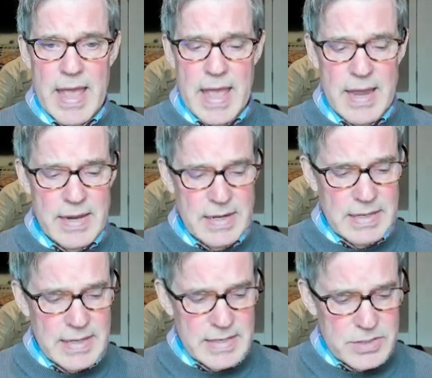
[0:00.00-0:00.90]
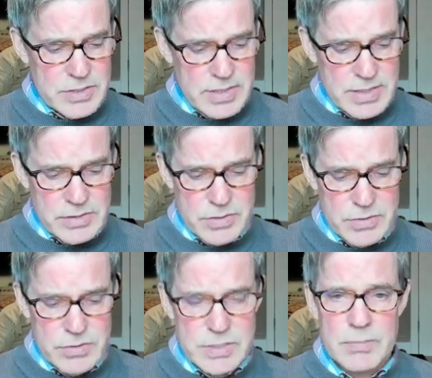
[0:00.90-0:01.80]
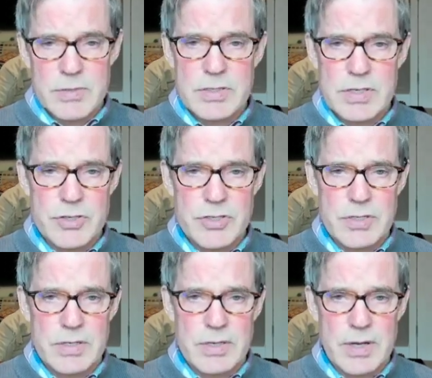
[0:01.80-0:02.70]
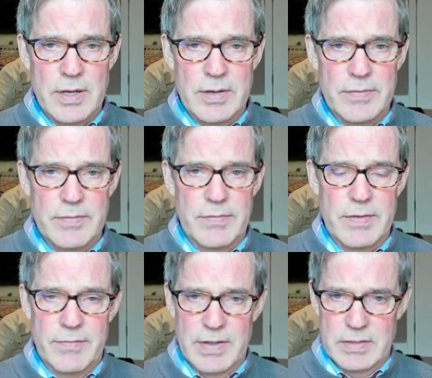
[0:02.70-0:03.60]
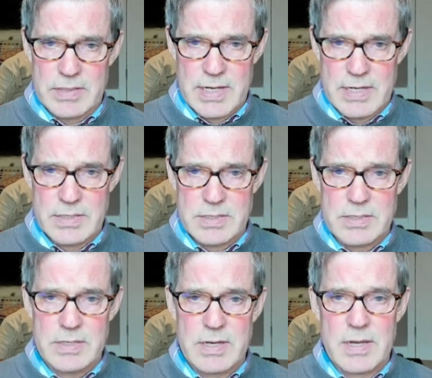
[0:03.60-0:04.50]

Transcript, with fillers: And it leads into some discussion of the felt sense